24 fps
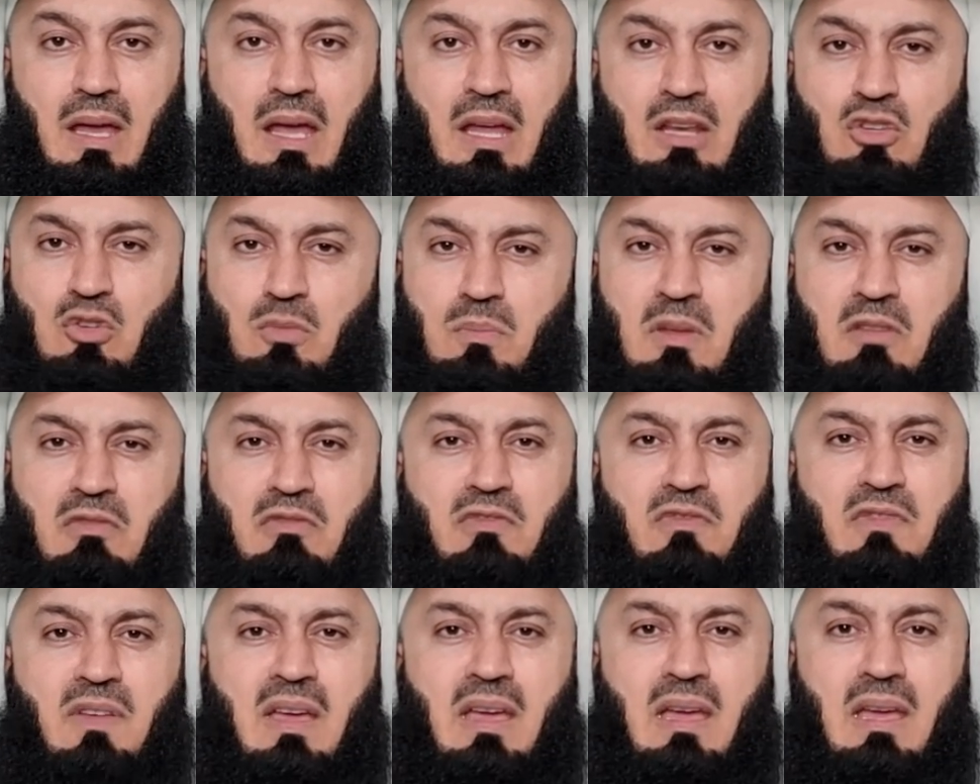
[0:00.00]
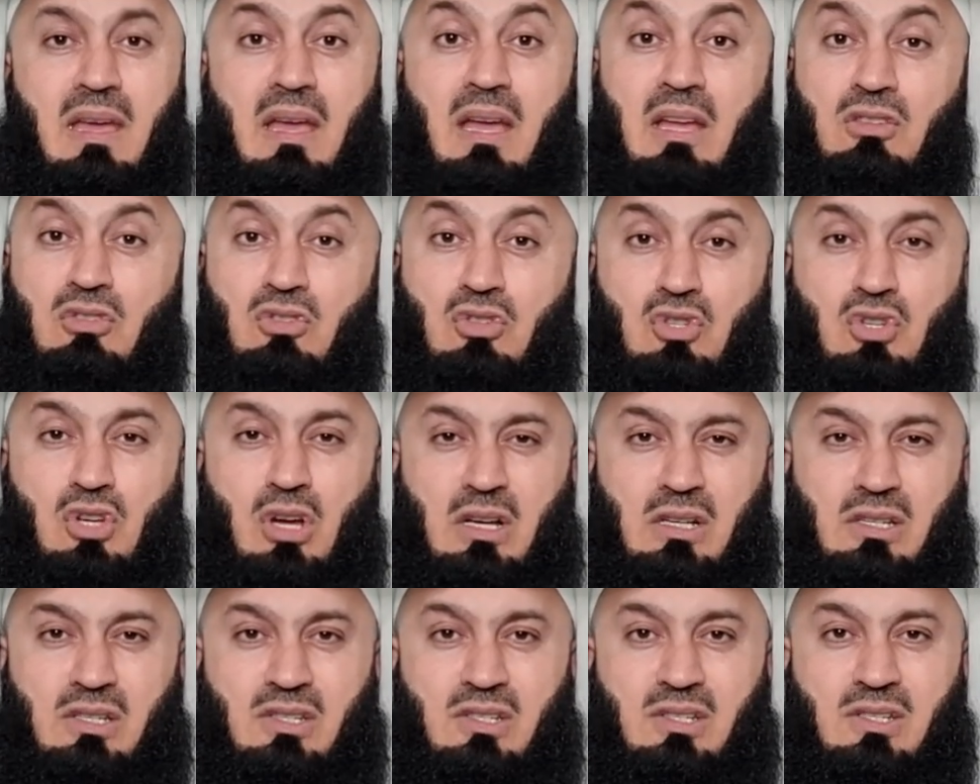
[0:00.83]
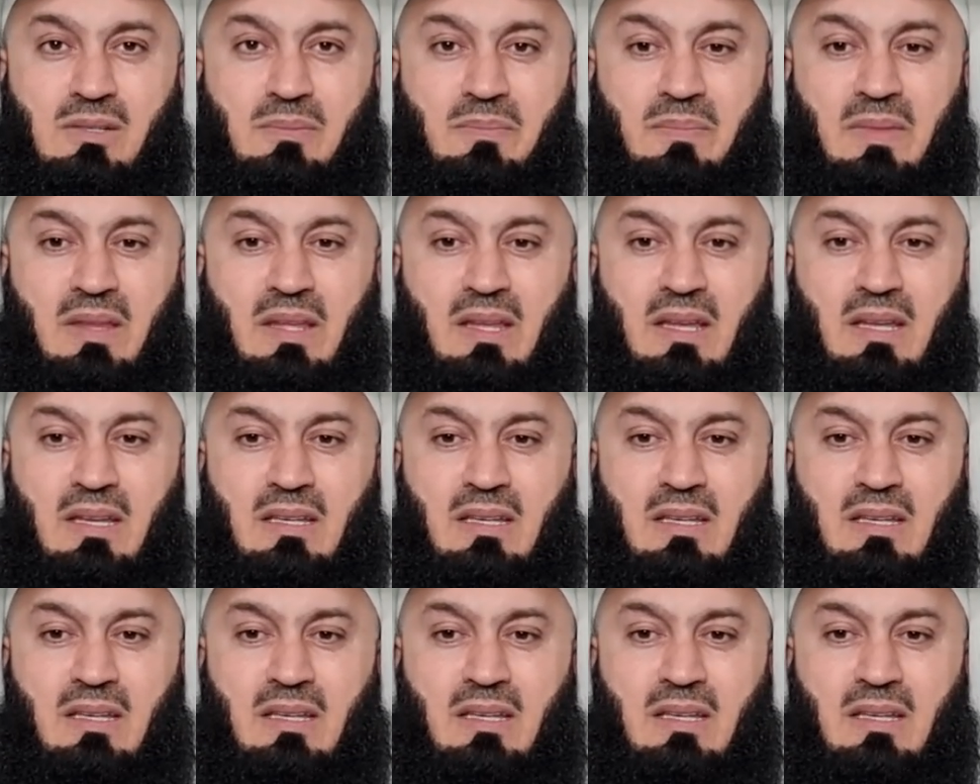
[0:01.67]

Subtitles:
And to be fair and just,